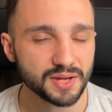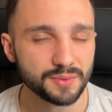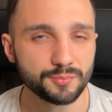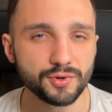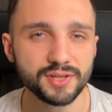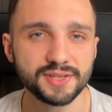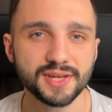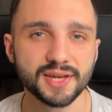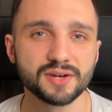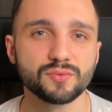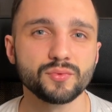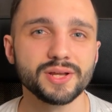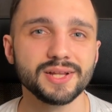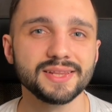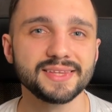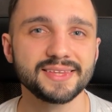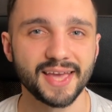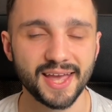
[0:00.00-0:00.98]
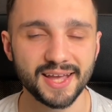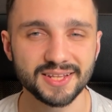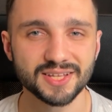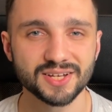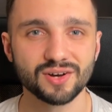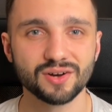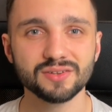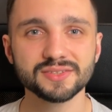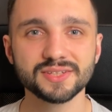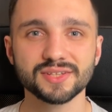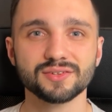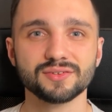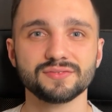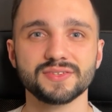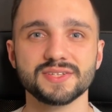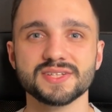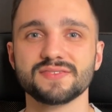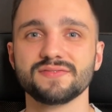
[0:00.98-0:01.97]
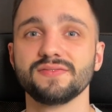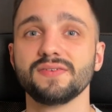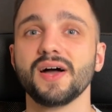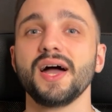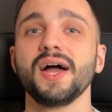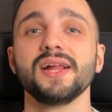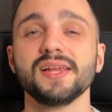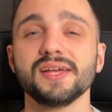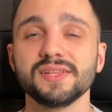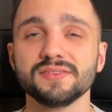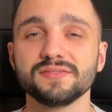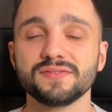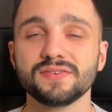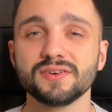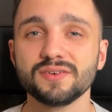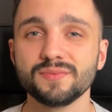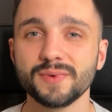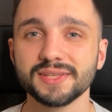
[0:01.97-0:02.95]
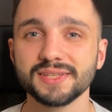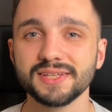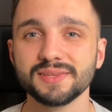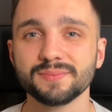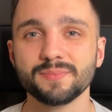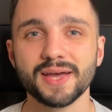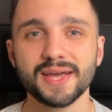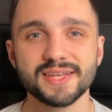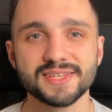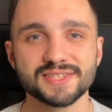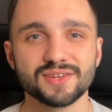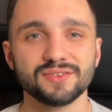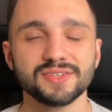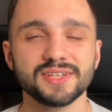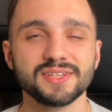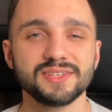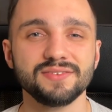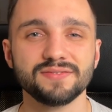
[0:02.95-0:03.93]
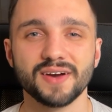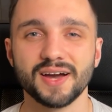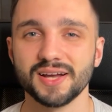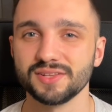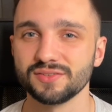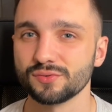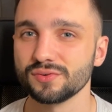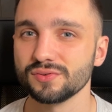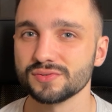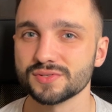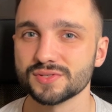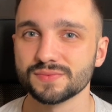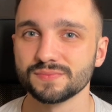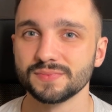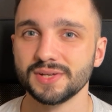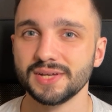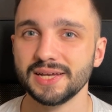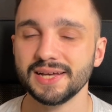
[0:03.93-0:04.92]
Prettier will take the content of this file and format it based on the defined rules.